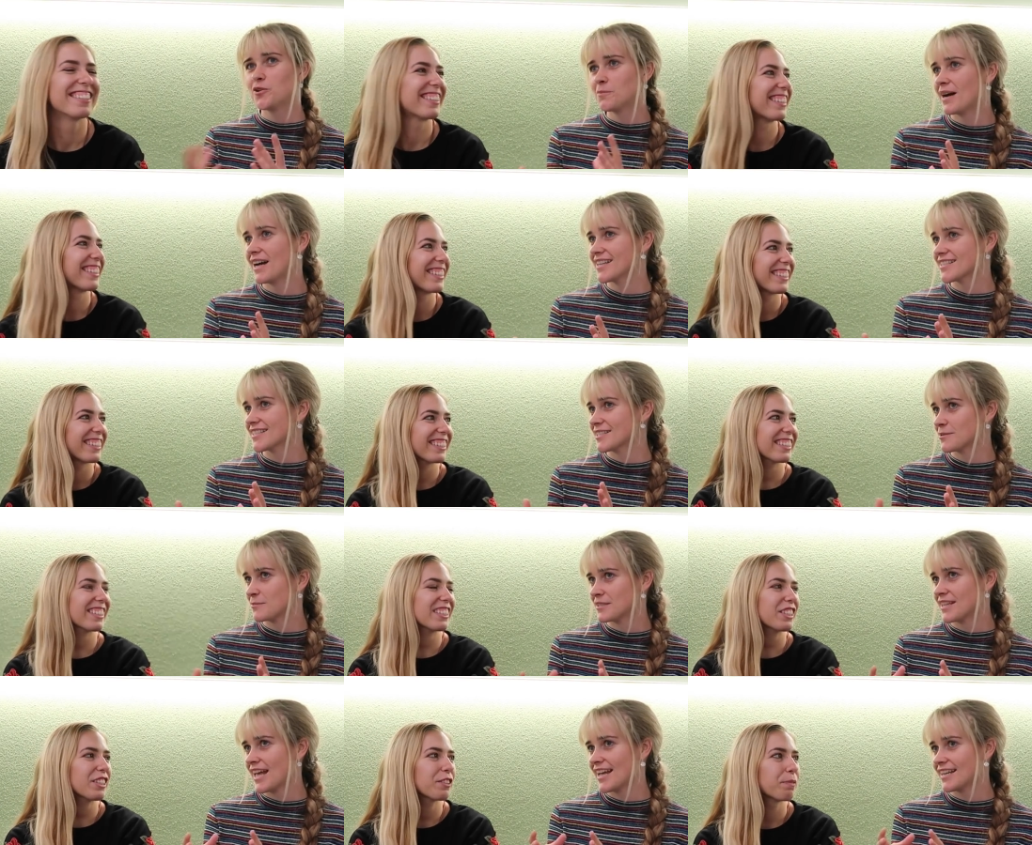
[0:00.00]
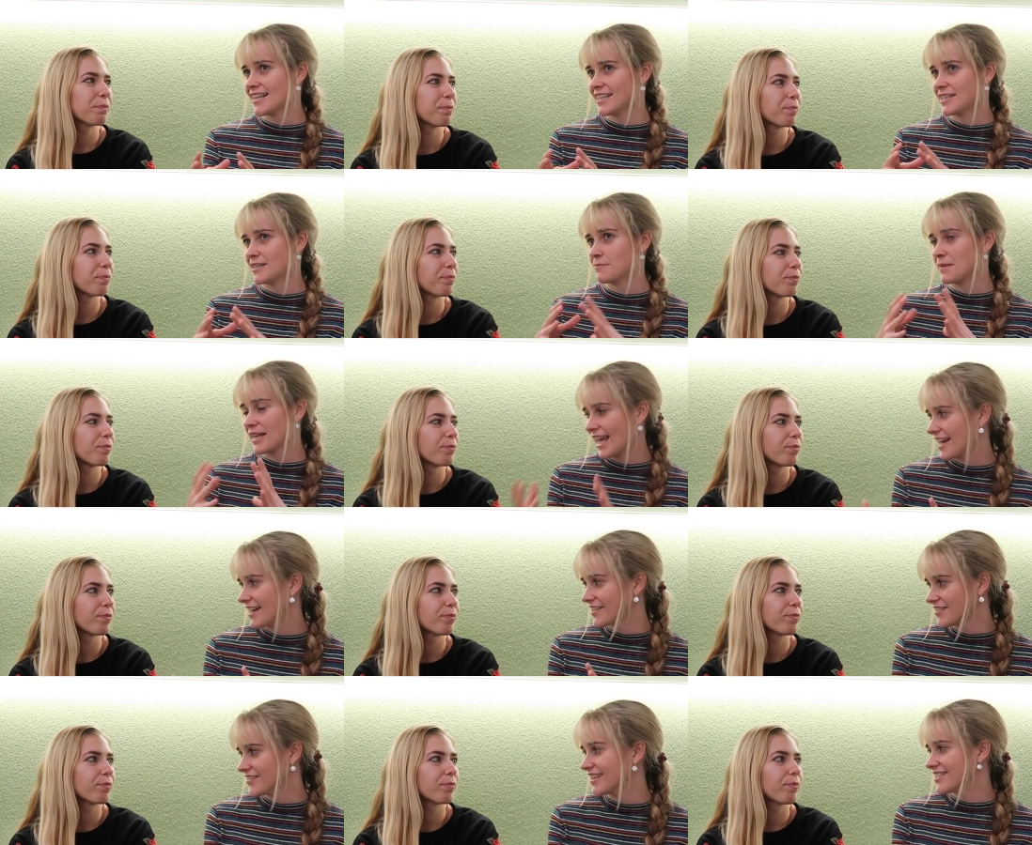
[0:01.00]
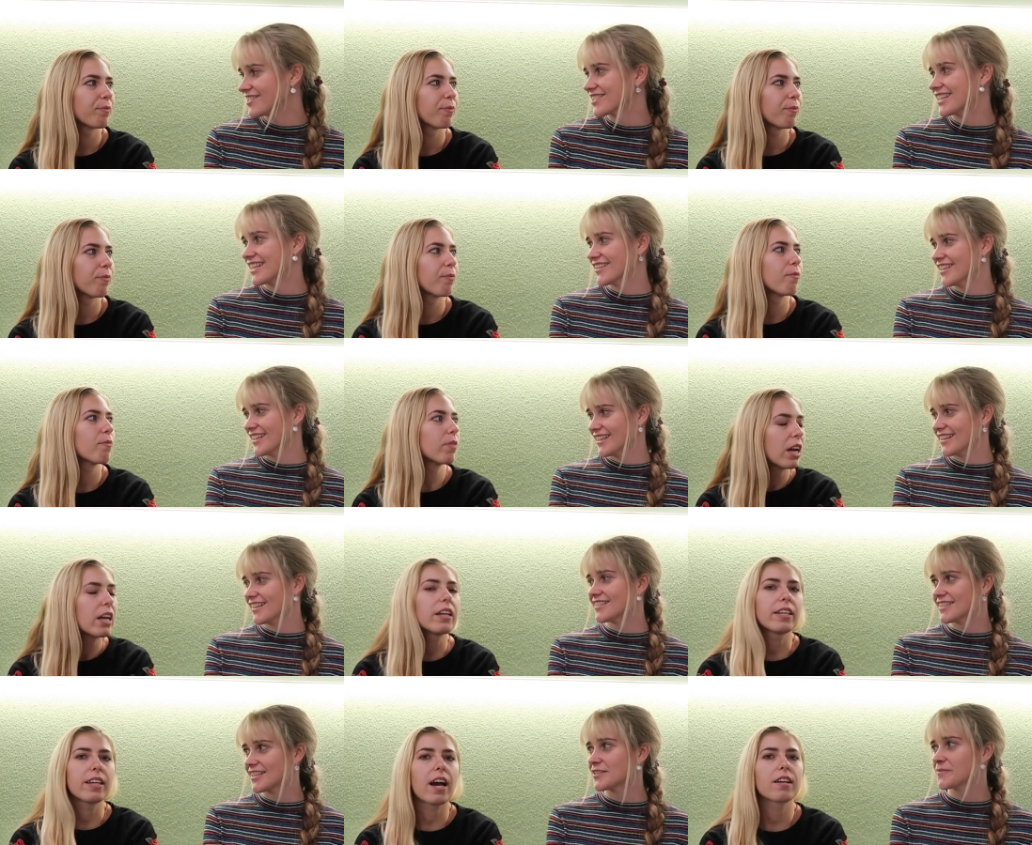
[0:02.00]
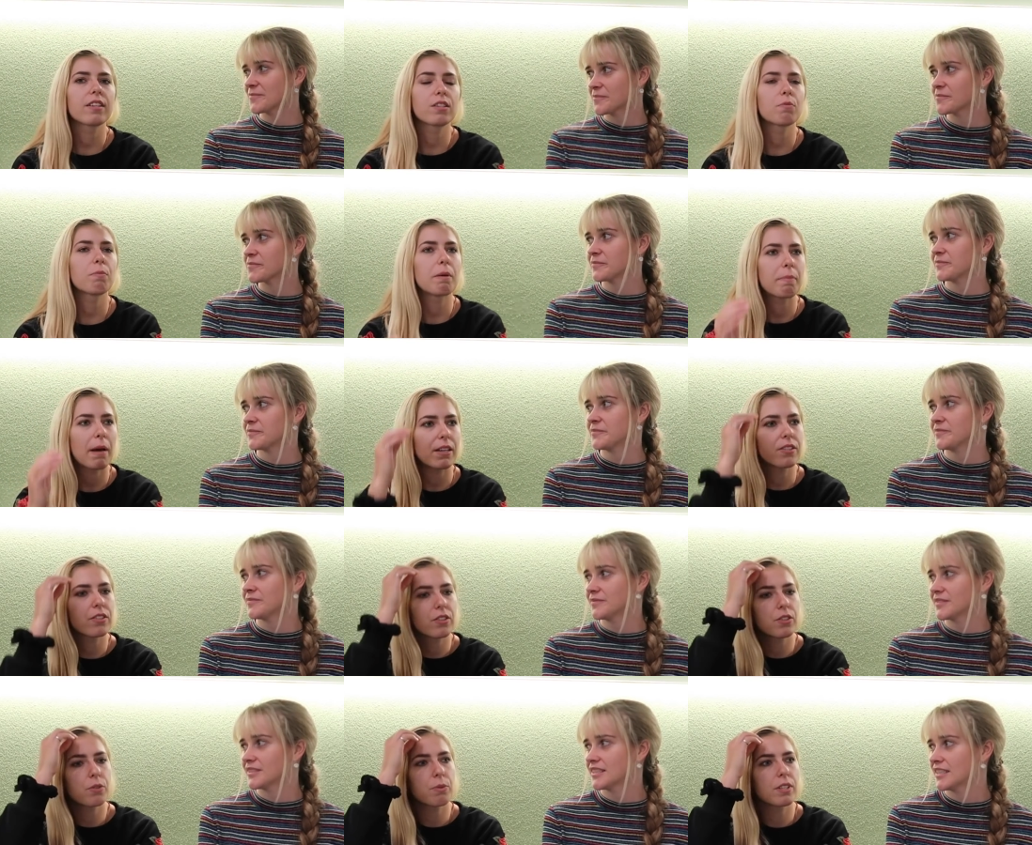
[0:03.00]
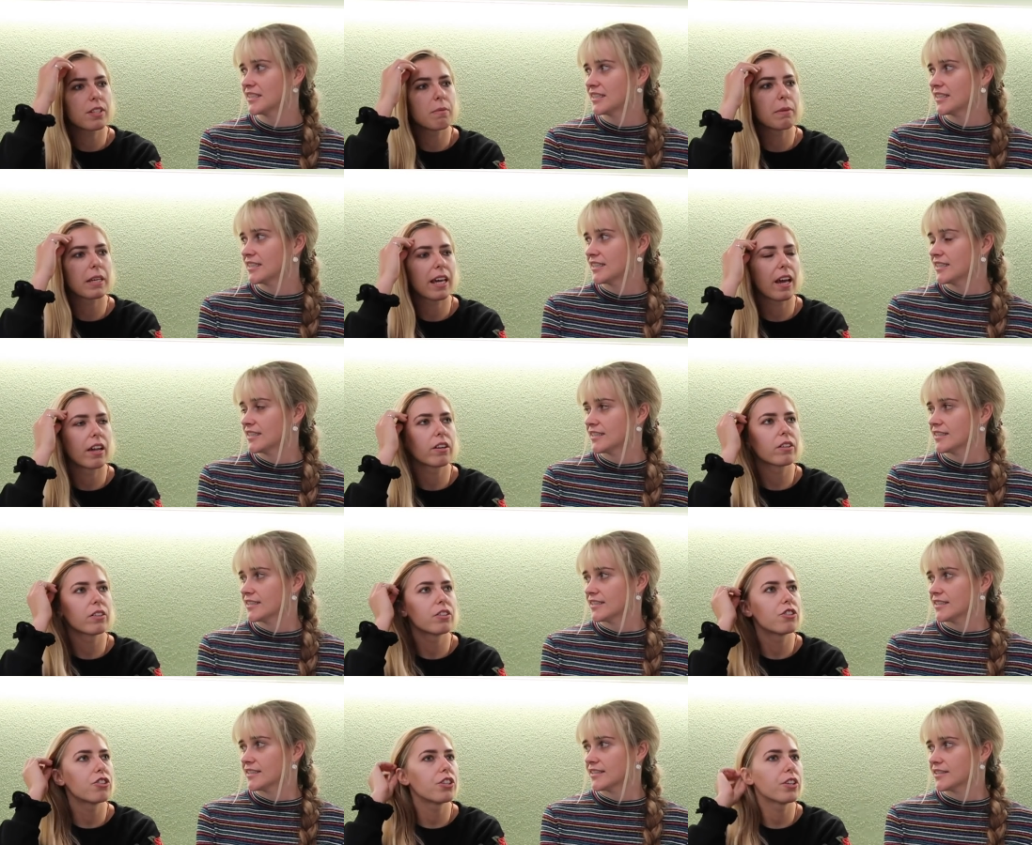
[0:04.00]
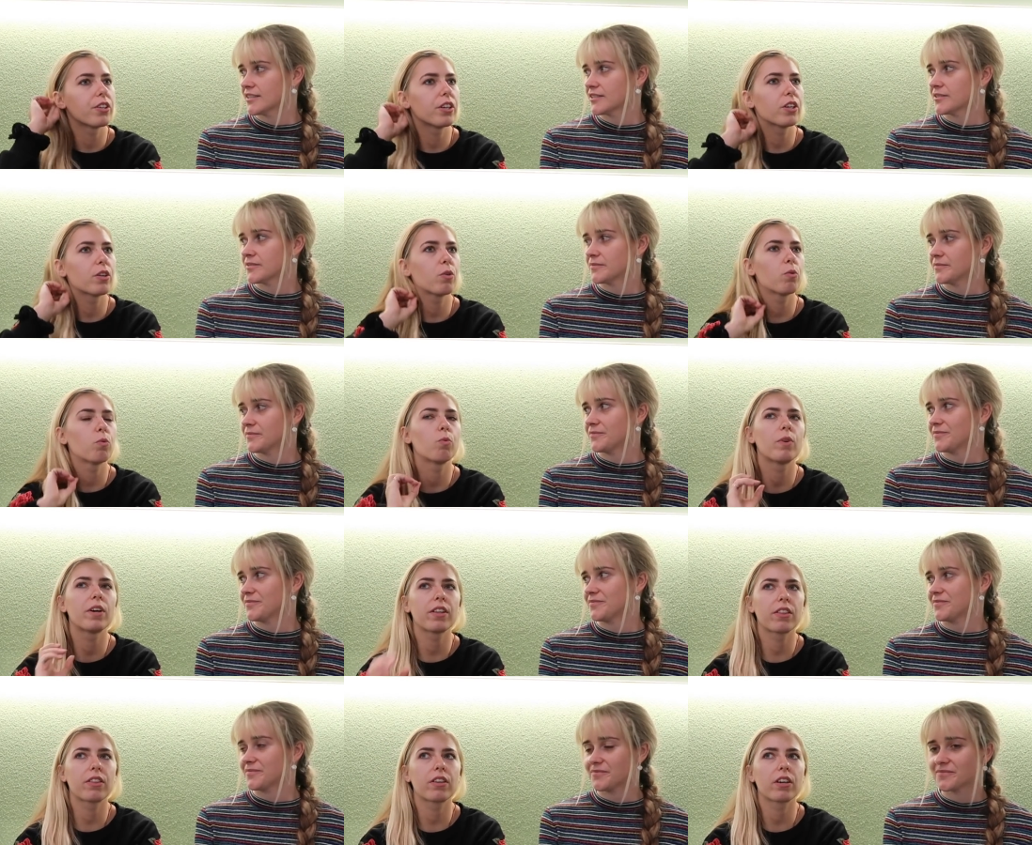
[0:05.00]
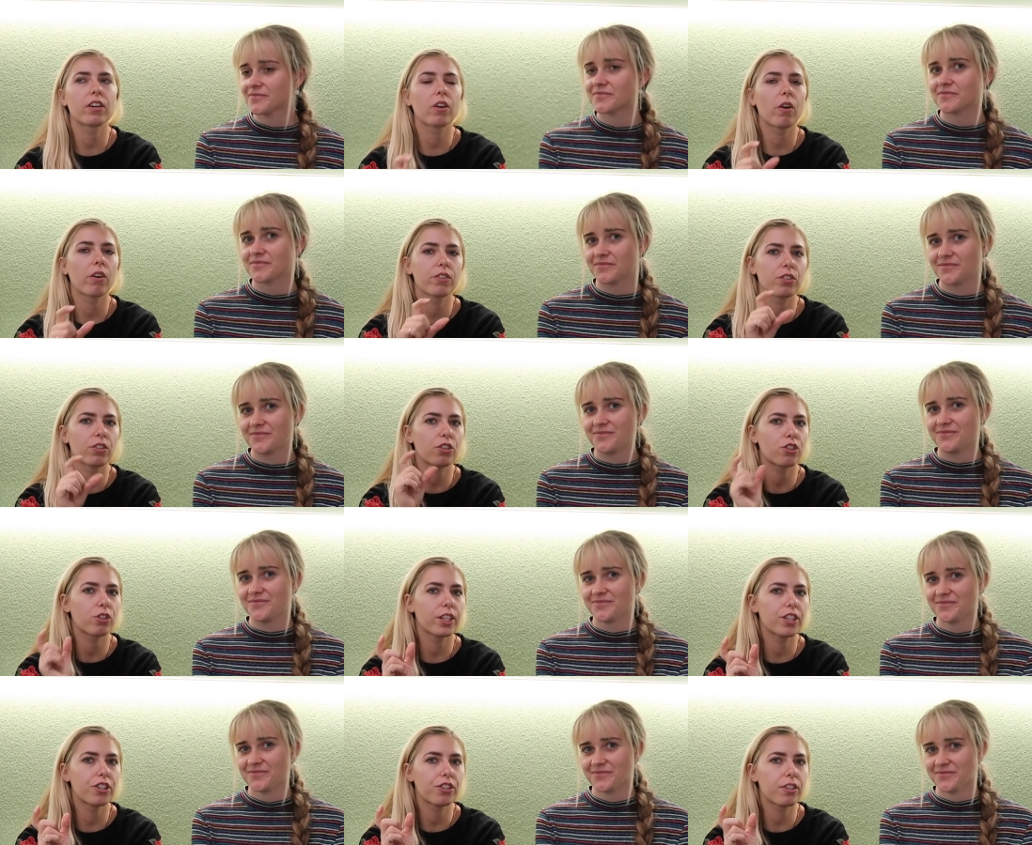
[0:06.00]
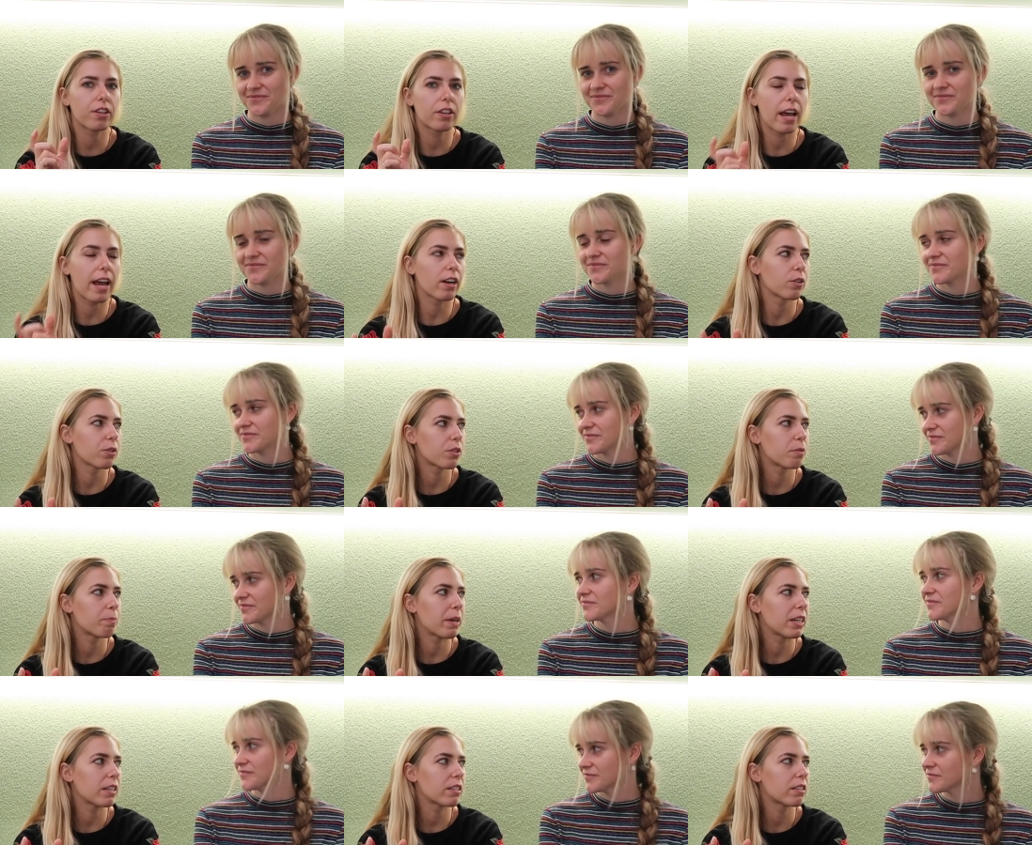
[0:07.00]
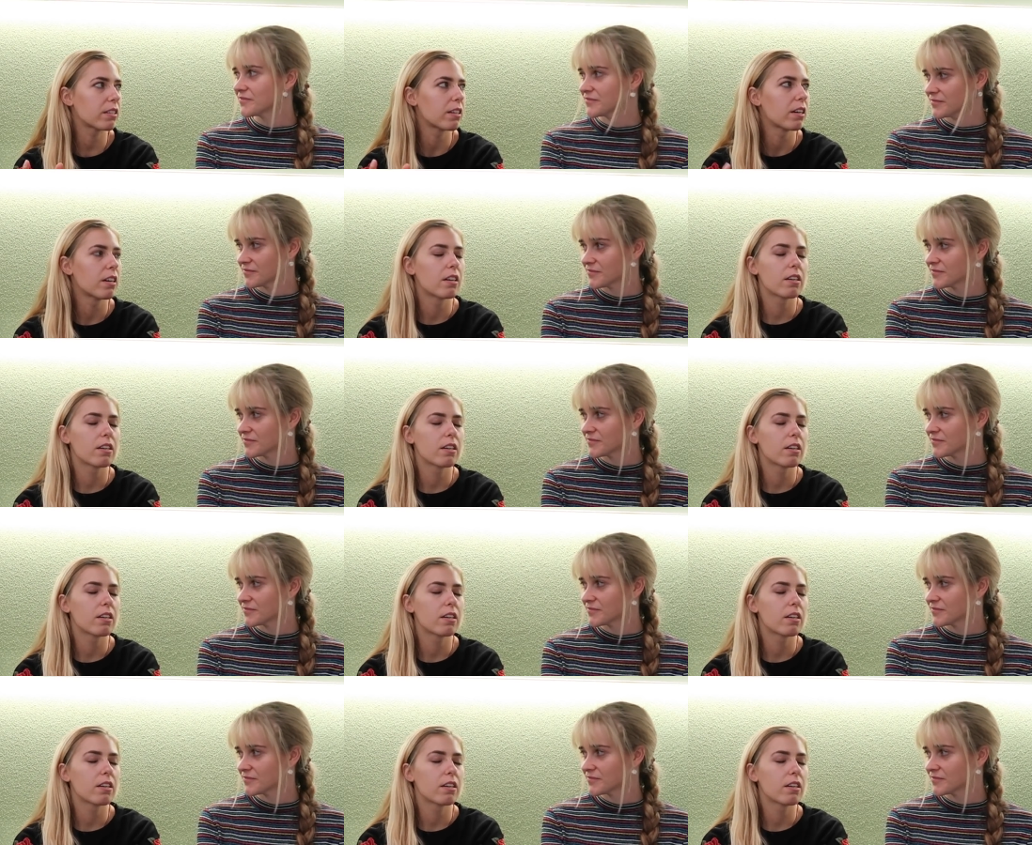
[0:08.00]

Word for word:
Speaker 1: your master's was that in mechanical engineering?
Speaker 2: Yeah. So my master's was in mechanical engineering with a concentration in aerospace.